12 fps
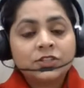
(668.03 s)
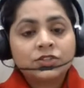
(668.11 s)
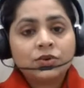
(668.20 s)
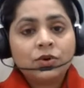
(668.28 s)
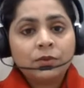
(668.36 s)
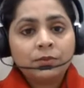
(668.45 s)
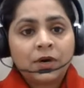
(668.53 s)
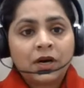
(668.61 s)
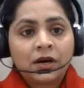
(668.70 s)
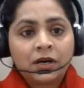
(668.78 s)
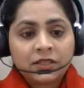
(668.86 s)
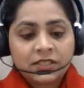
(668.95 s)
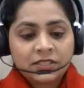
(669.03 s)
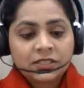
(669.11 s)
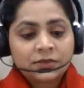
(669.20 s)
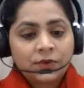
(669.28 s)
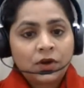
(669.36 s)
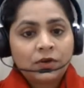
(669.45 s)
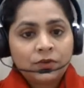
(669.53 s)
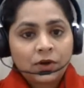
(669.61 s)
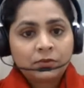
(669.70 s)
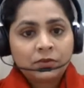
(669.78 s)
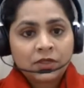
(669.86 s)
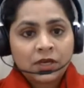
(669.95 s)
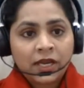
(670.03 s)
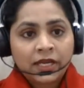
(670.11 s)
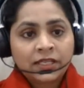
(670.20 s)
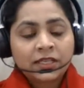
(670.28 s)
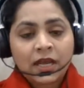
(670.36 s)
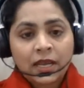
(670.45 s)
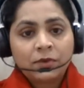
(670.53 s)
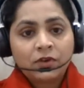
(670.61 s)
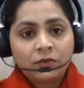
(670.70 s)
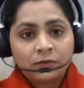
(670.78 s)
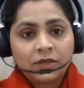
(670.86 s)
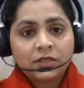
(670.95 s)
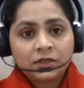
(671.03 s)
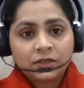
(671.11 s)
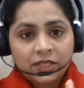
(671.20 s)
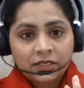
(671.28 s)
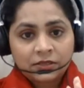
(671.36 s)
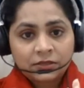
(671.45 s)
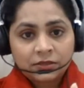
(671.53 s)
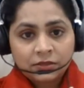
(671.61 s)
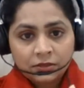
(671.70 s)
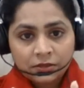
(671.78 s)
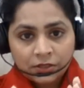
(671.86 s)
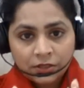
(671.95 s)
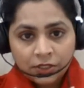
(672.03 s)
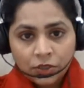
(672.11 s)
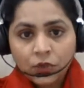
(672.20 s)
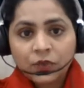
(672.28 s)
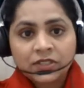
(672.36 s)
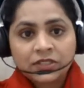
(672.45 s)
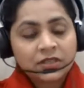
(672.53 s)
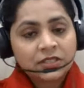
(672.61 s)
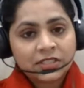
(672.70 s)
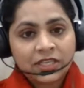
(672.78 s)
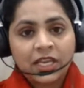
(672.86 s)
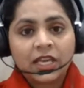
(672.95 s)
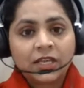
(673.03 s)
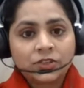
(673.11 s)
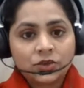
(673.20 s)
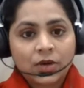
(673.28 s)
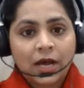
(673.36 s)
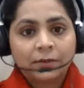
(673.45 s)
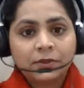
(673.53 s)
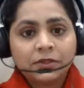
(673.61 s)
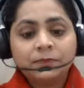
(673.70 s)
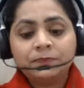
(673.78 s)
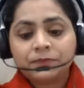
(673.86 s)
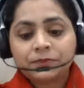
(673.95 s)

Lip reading: So this is for from at the time of birth that the universal screening should happen.